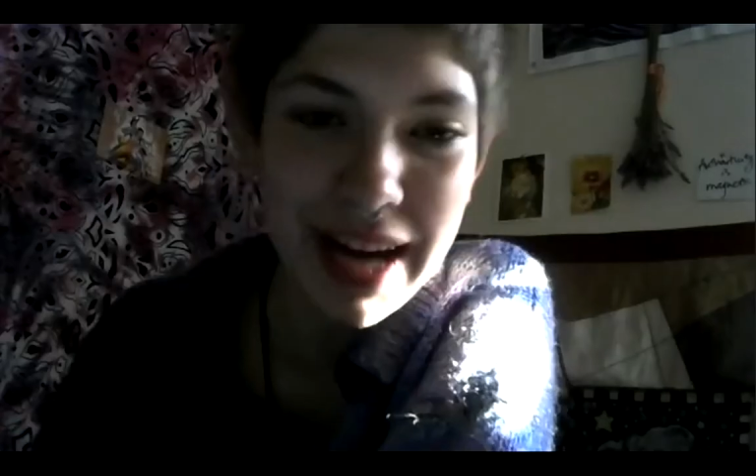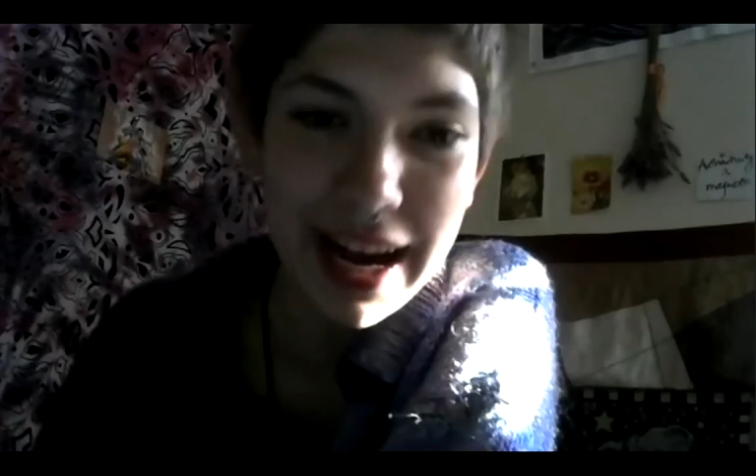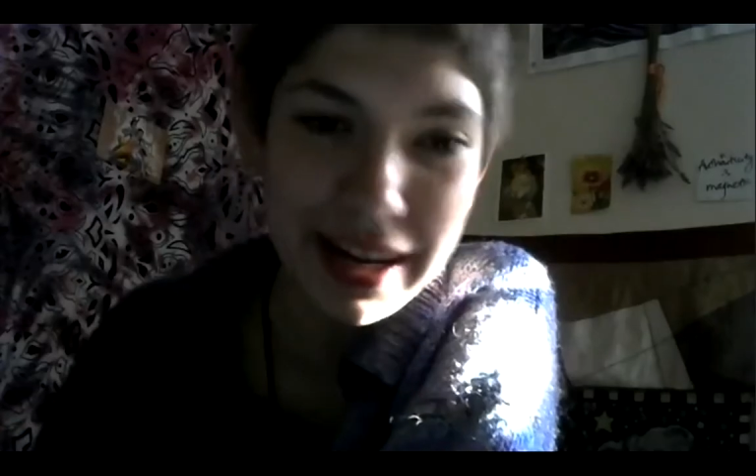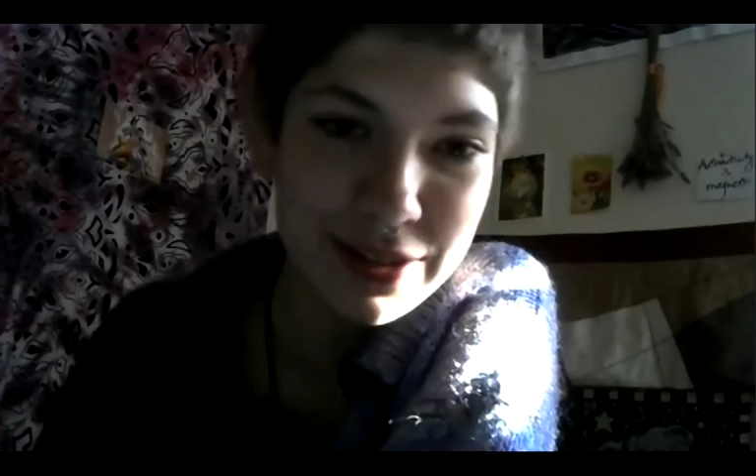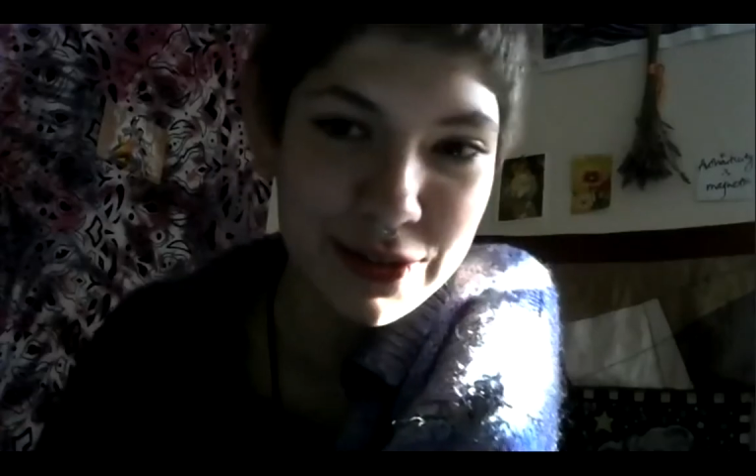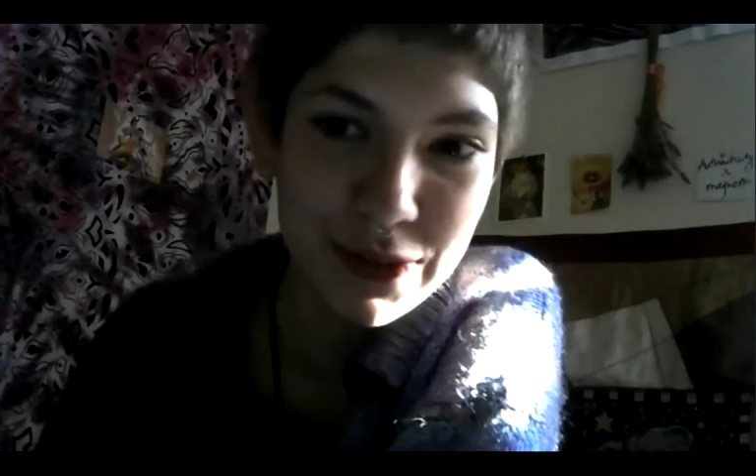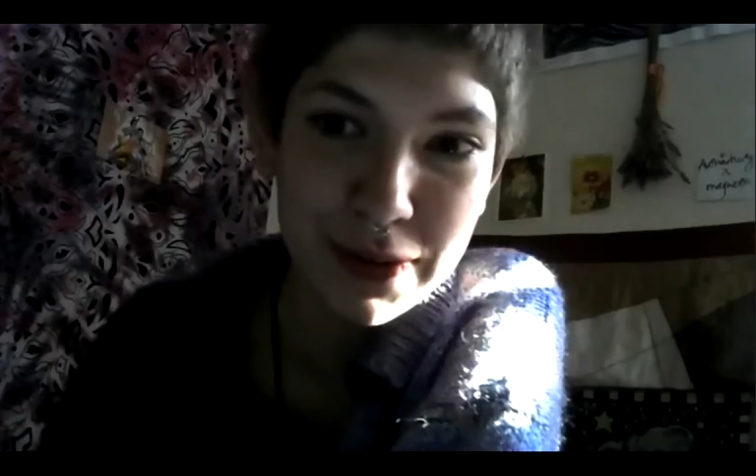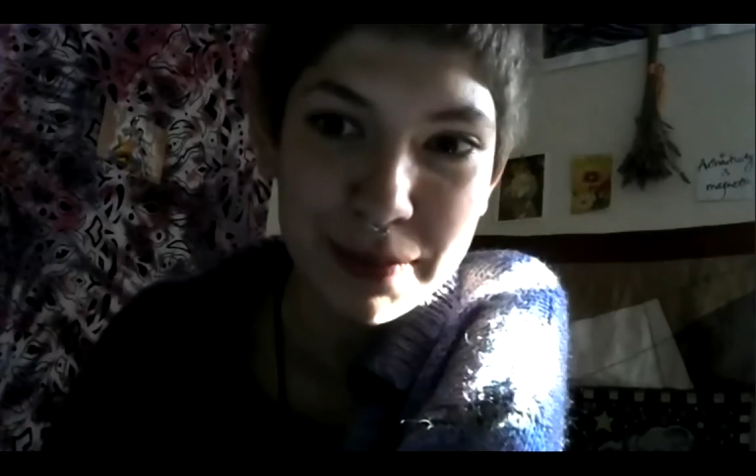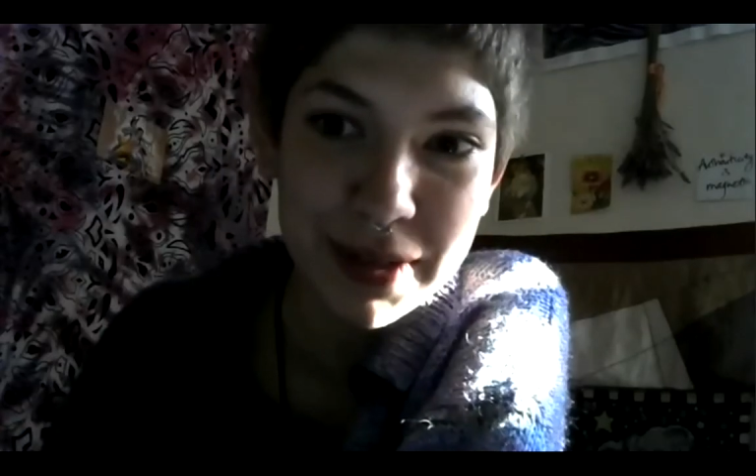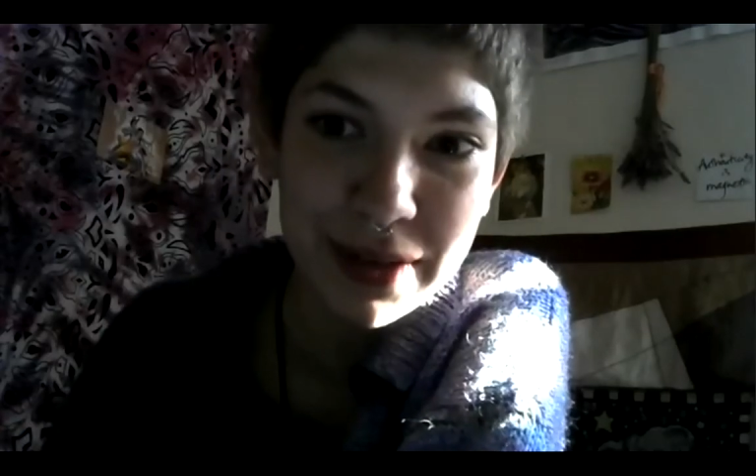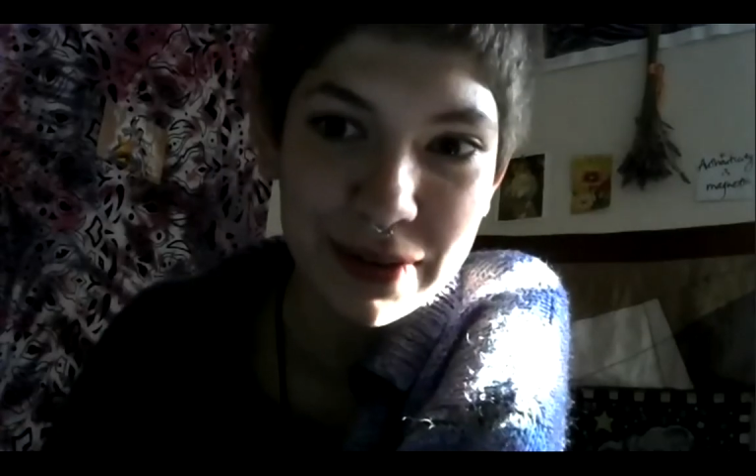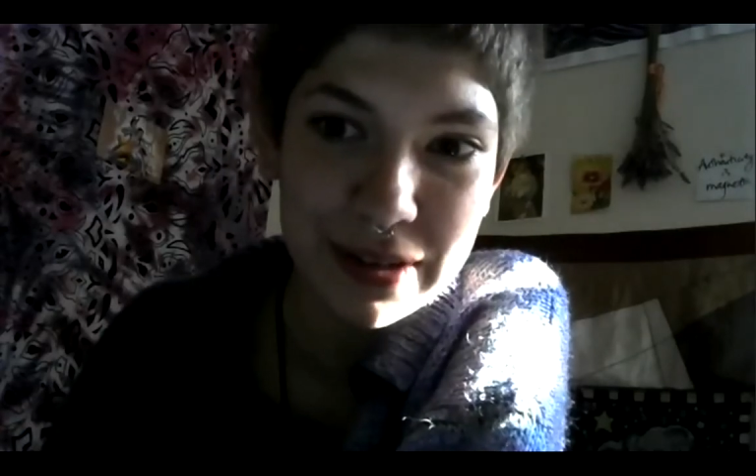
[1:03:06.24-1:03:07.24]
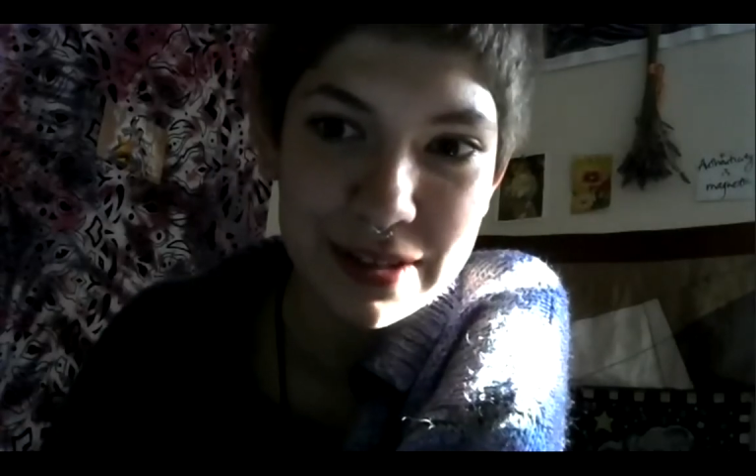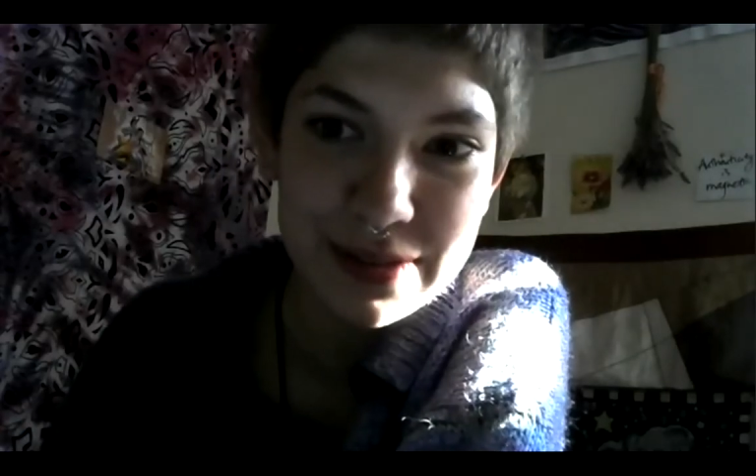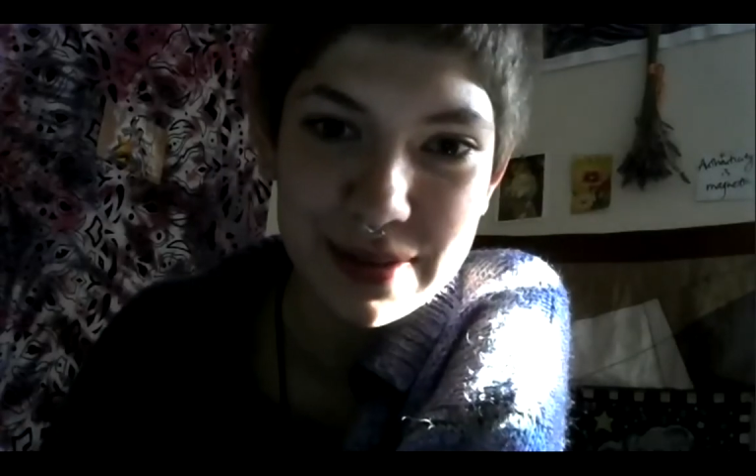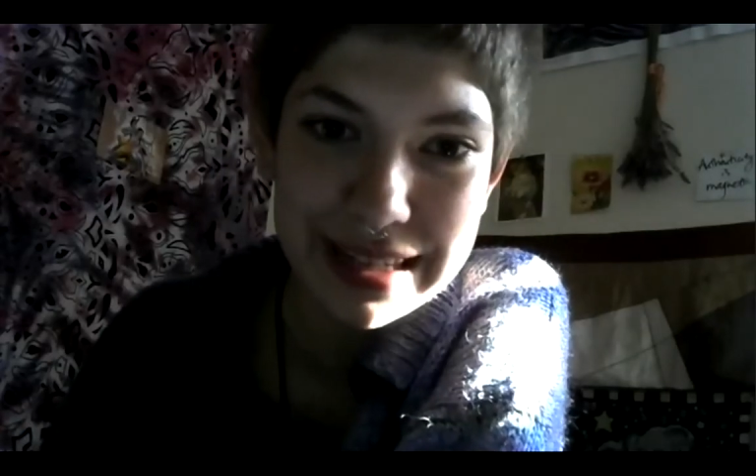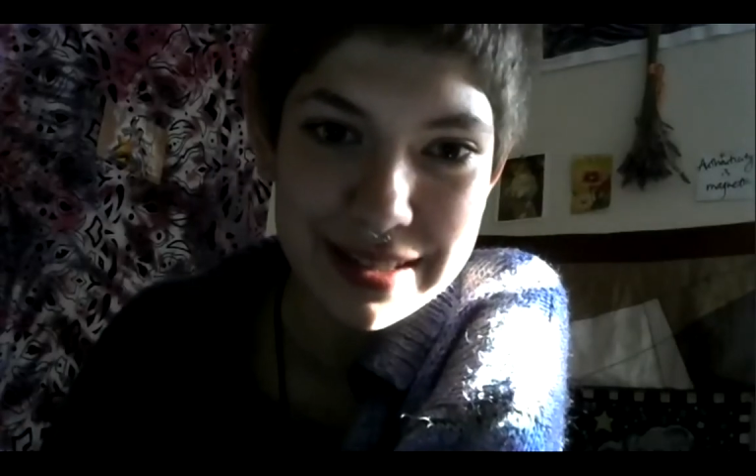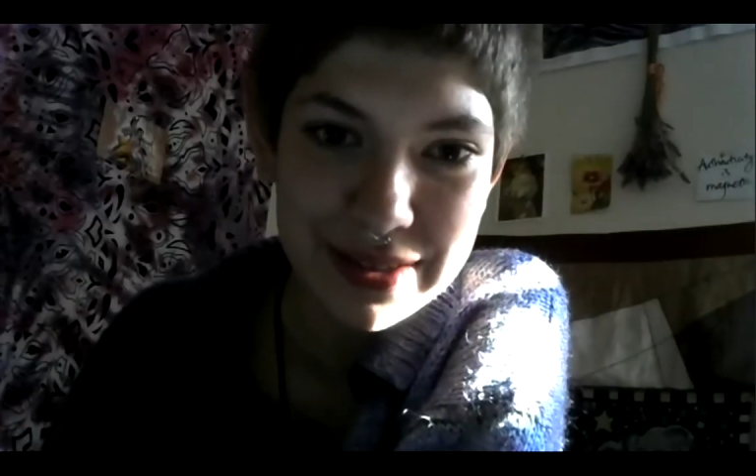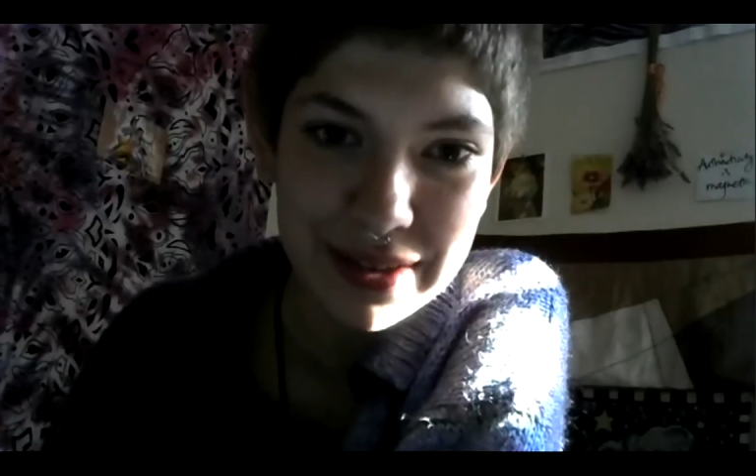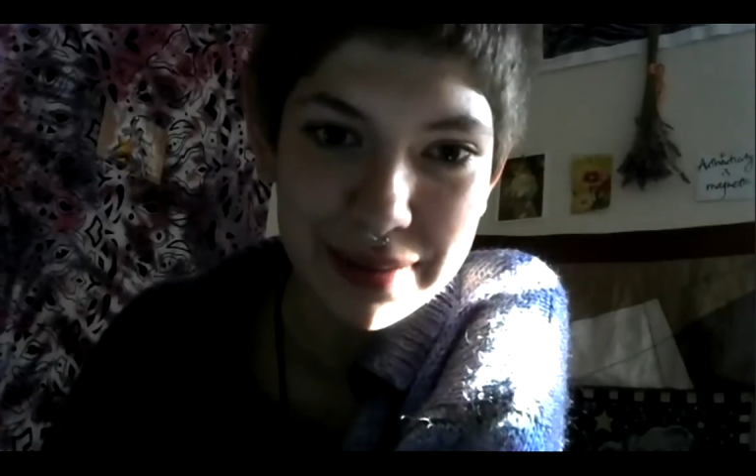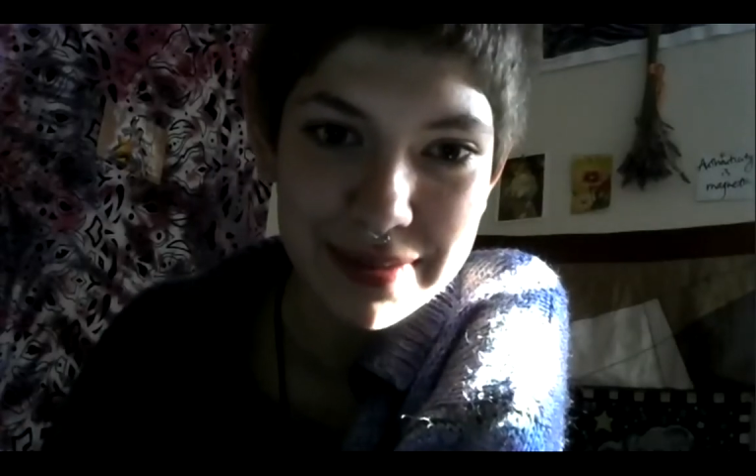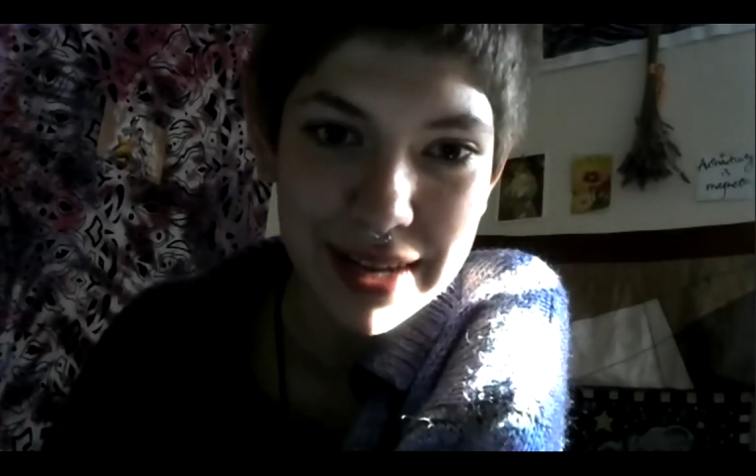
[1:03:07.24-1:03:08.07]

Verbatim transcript: I didn't scream any words when I screamed.